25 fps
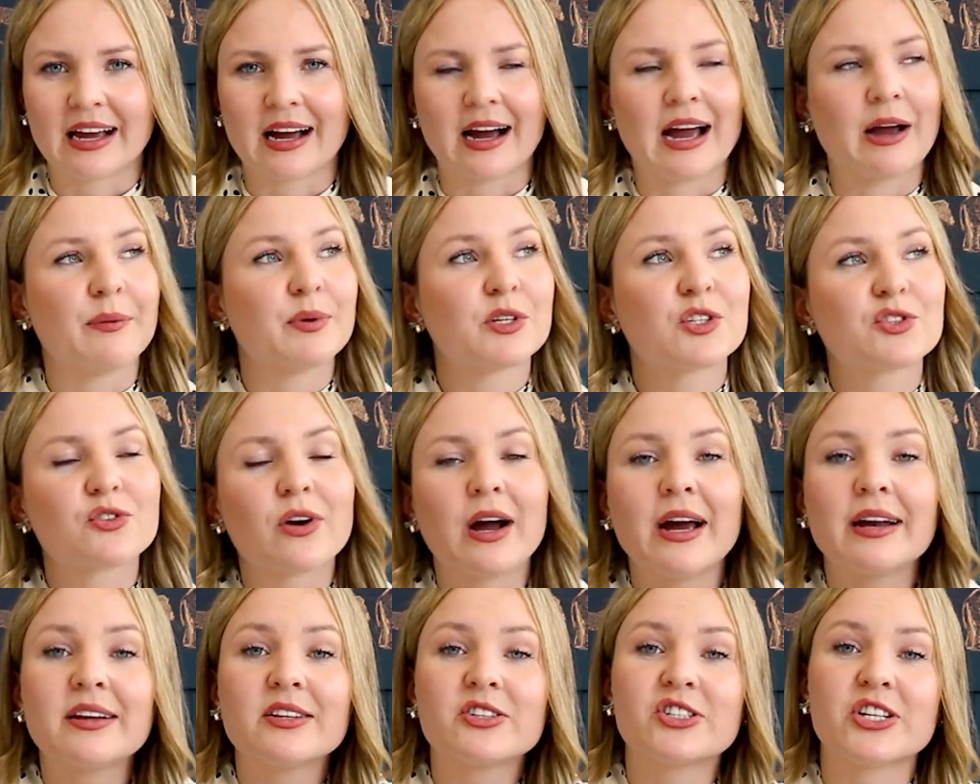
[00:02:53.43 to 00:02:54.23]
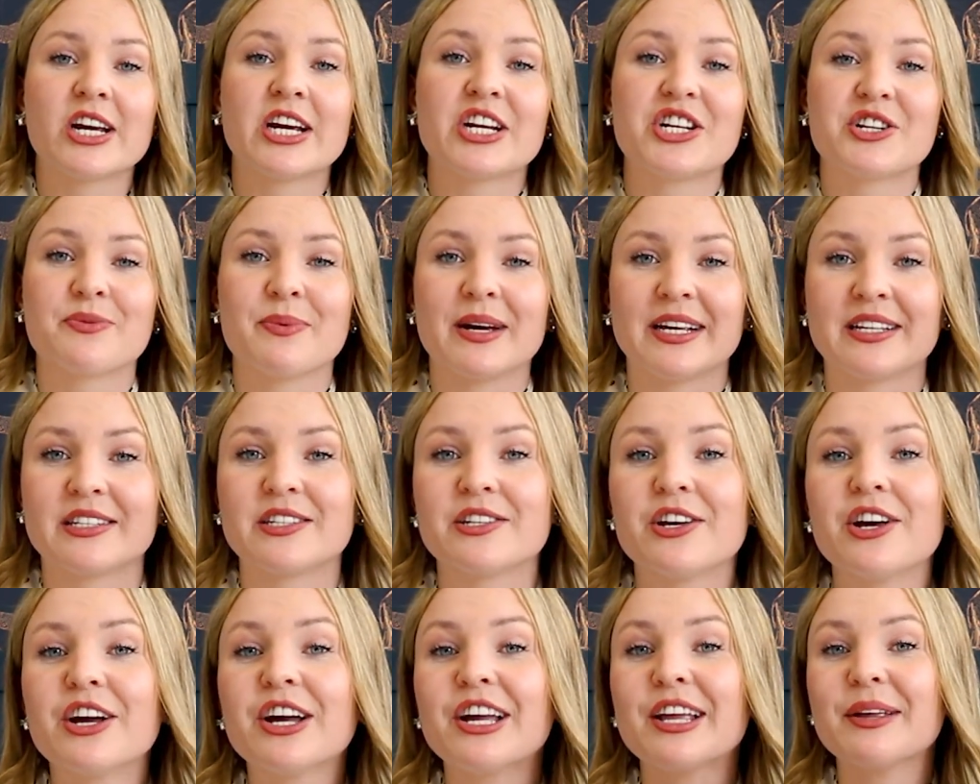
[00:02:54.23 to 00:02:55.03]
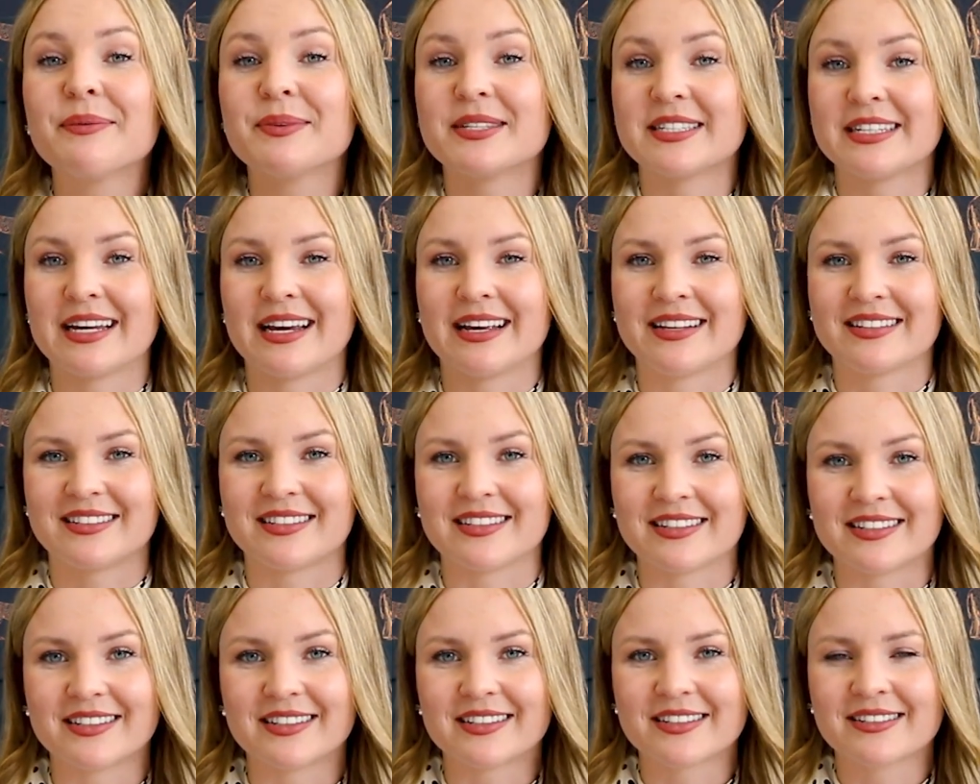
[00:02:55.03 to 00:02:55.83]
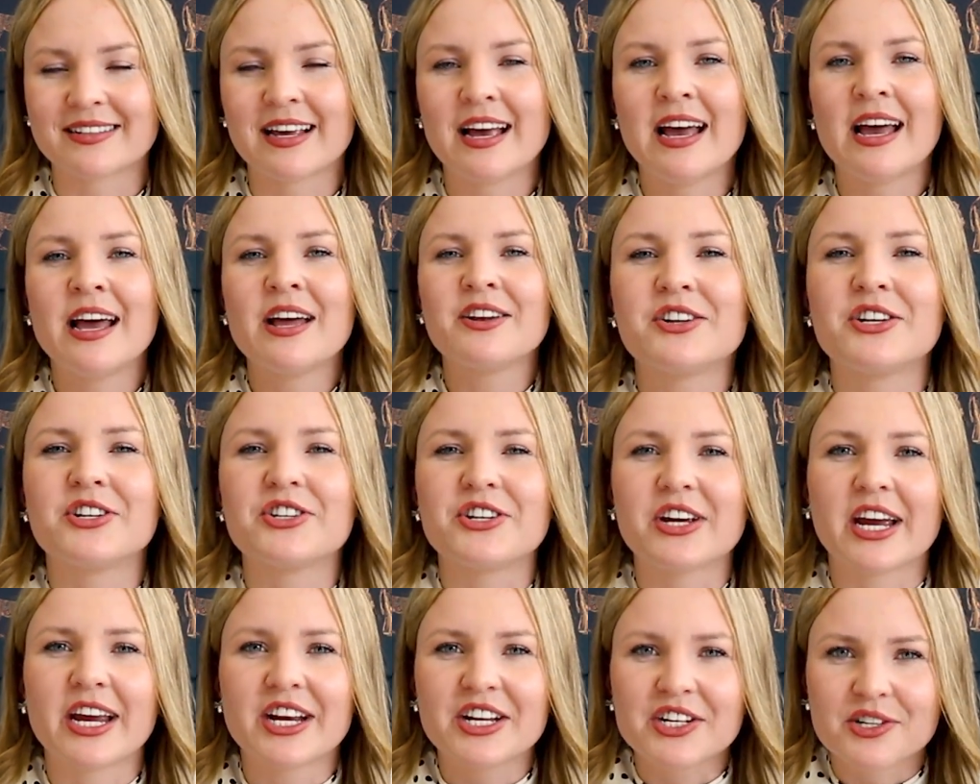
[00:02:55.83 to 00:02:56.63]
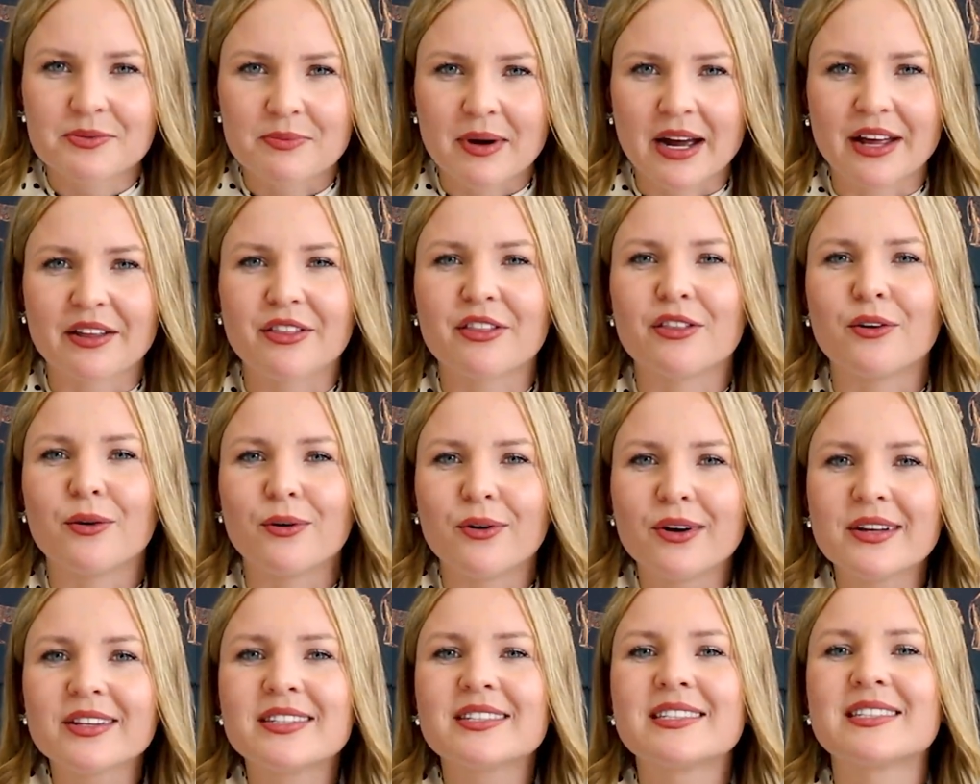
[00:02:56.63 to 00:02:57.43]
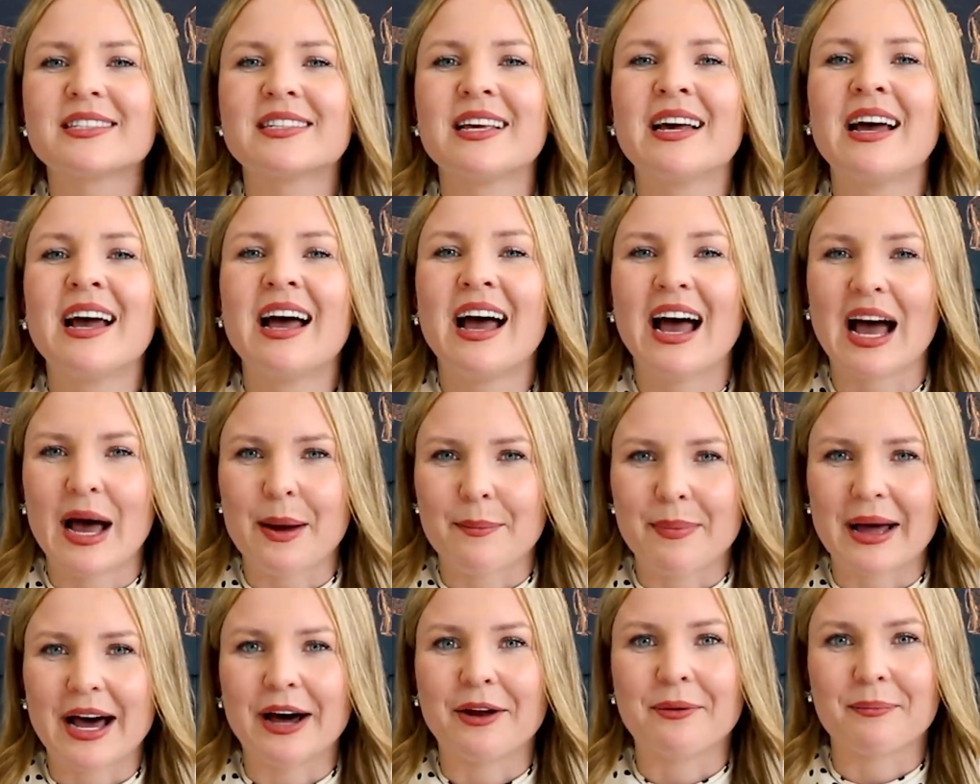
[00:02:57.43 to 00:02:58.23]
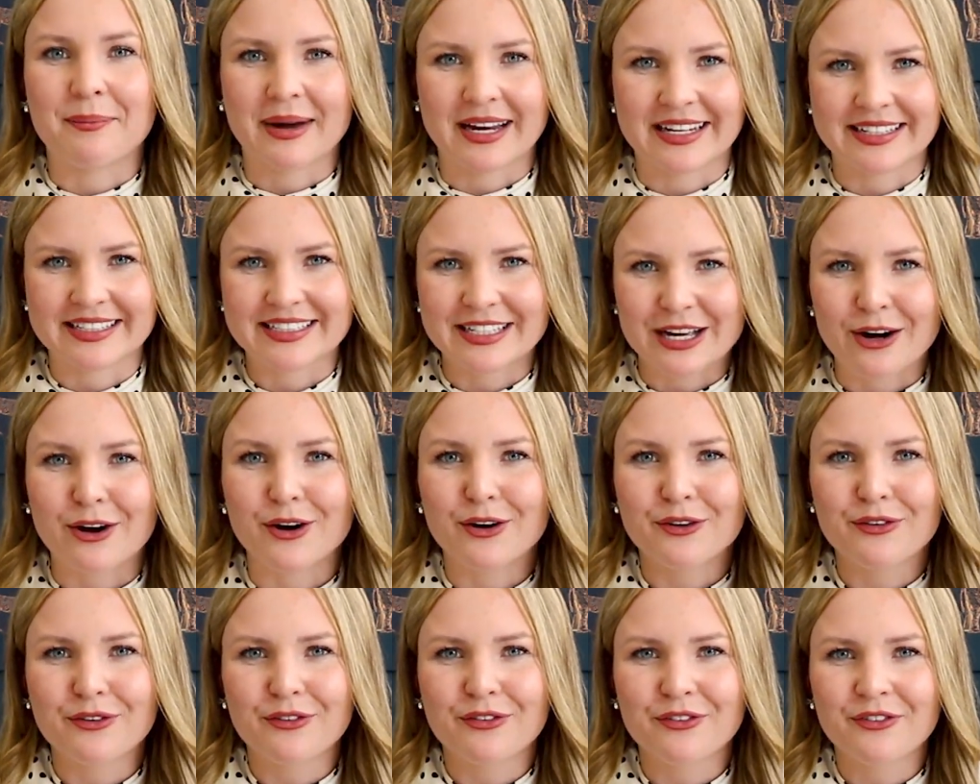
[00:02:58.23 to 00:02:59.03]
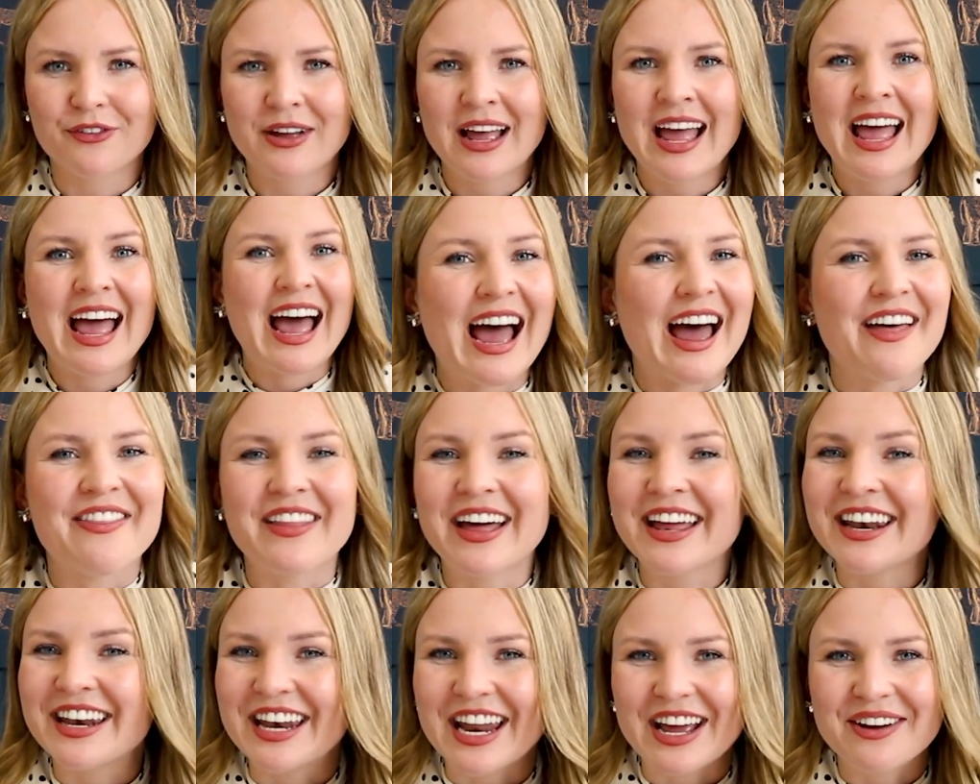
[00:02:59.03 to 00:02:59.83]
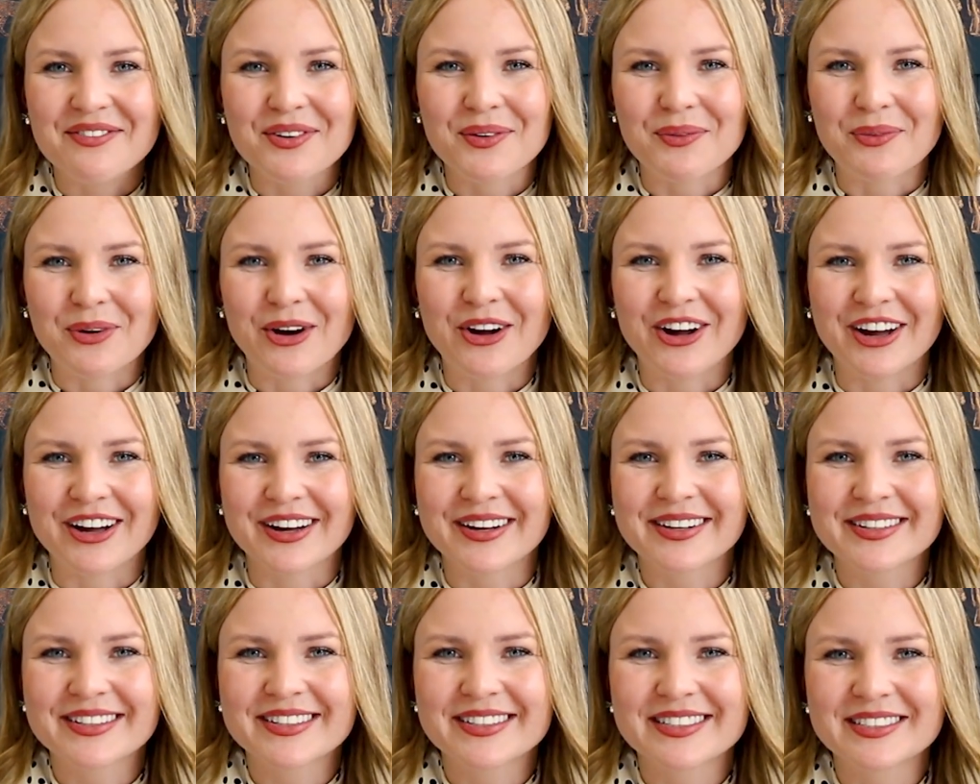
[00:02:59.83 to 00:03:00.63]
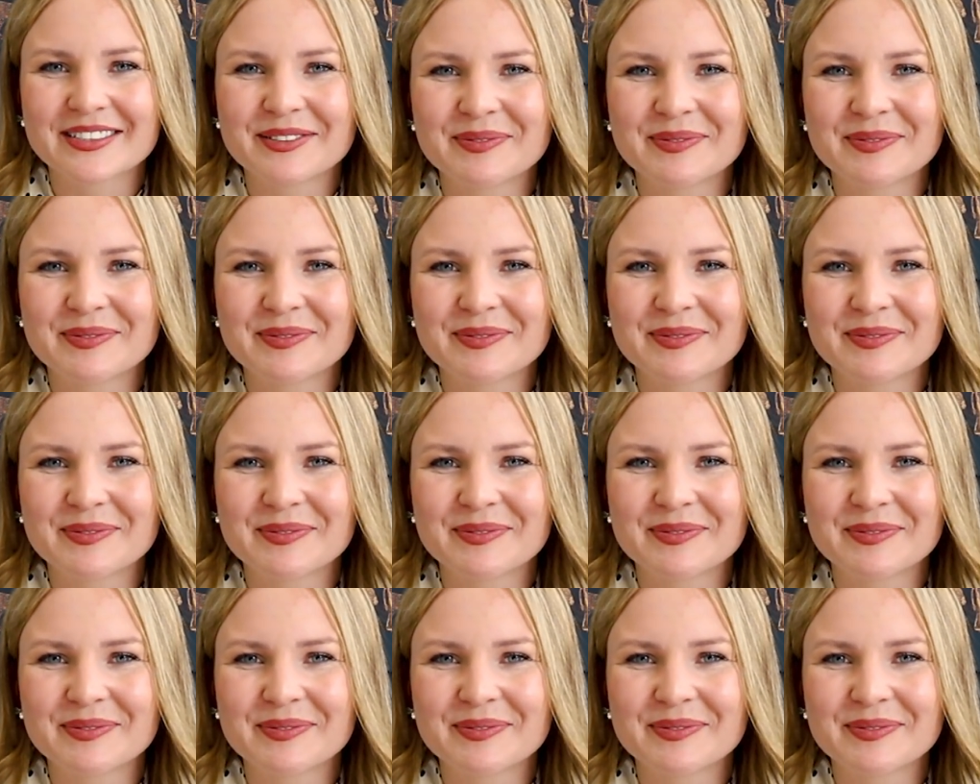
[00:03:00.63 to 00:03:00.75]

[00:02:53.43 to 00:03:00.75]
I was trying to change my circumstances to change my thoughts about myself, and that never works.